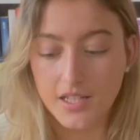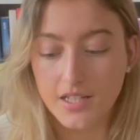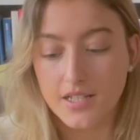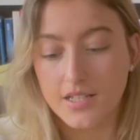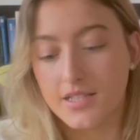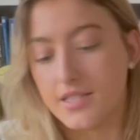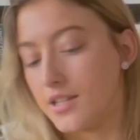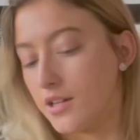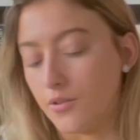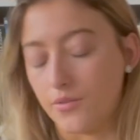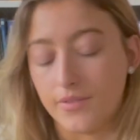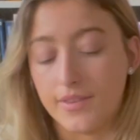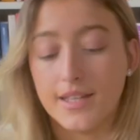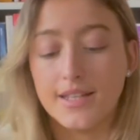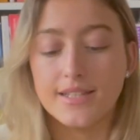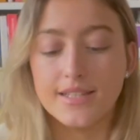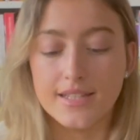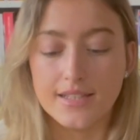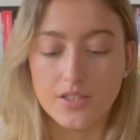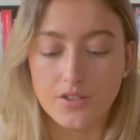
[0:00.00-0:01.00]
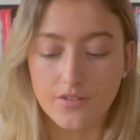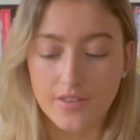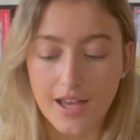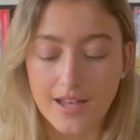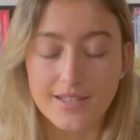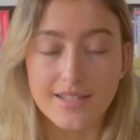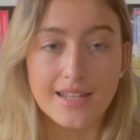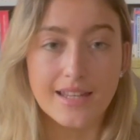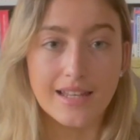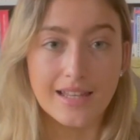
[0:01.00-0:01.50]
So this is
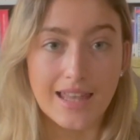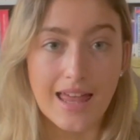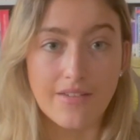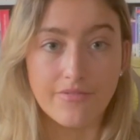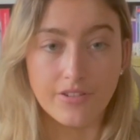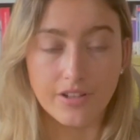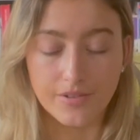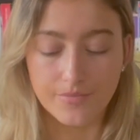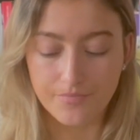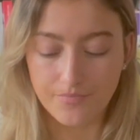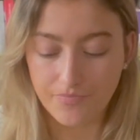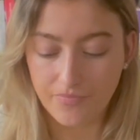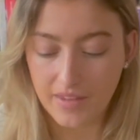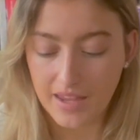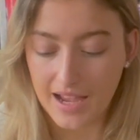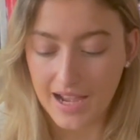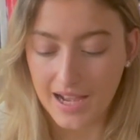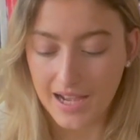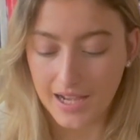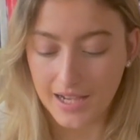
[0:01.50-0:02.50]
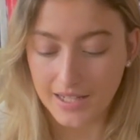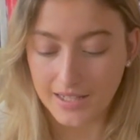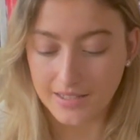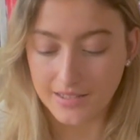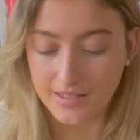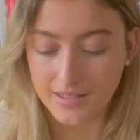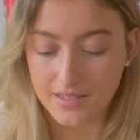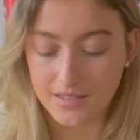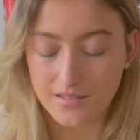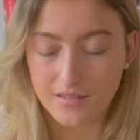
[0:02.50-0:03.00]
2011,
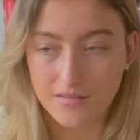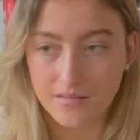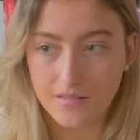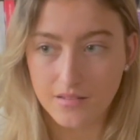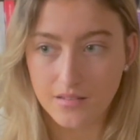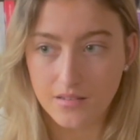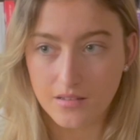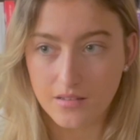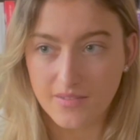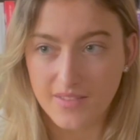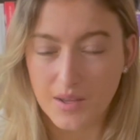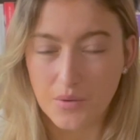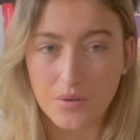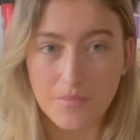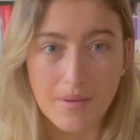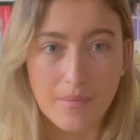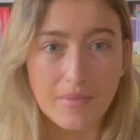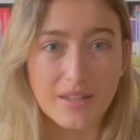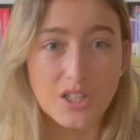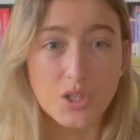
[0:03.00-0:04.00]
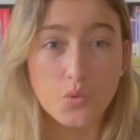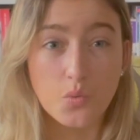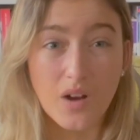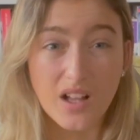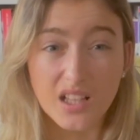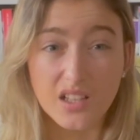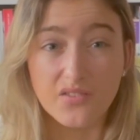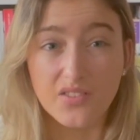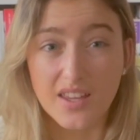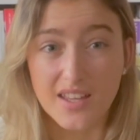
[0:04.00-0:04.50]
and that would make me
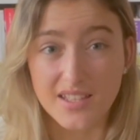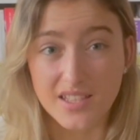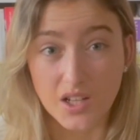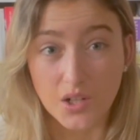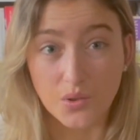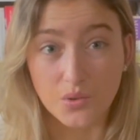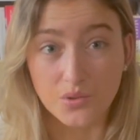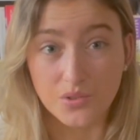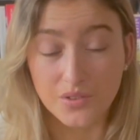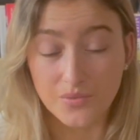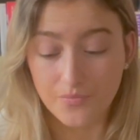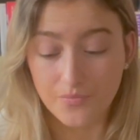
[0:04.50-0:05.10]
12 years old.